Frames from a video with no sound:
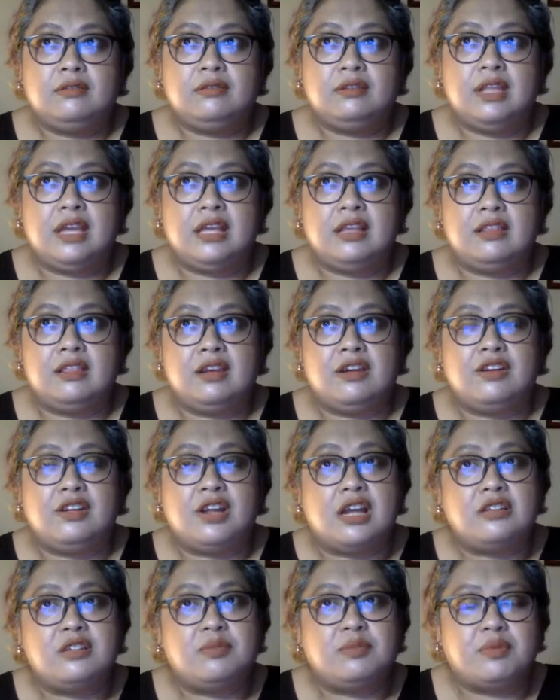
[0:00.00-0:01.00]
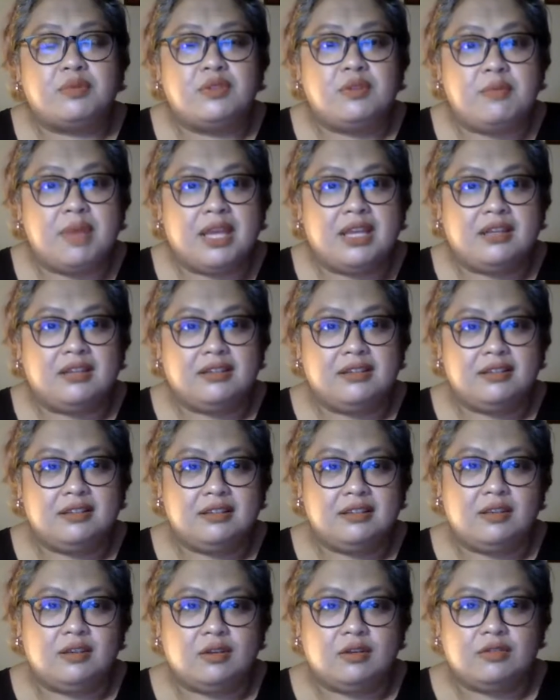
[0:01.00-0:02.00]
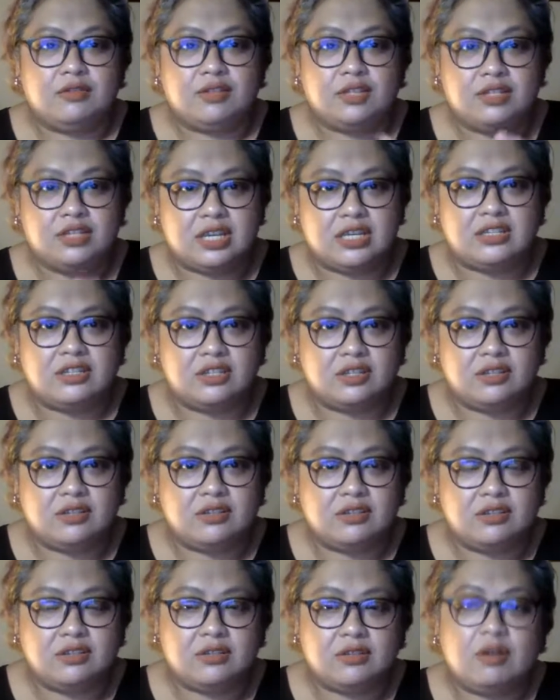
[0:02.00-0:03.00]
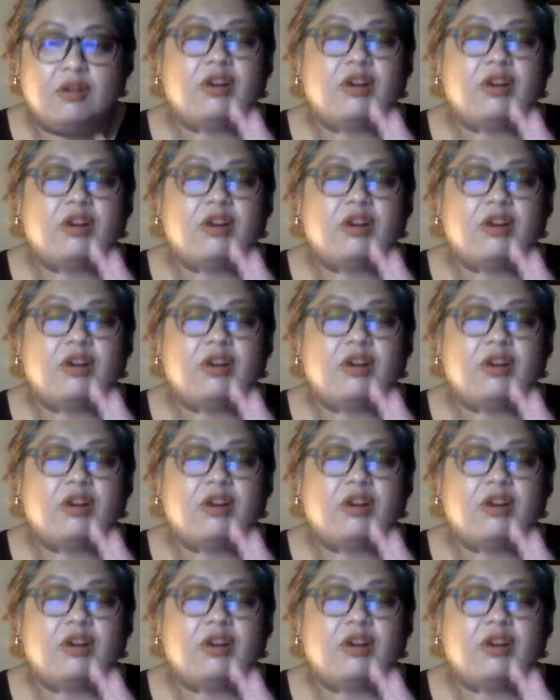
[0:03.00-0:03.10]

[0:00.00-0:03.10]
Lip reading: they're not supposed to make suggestions,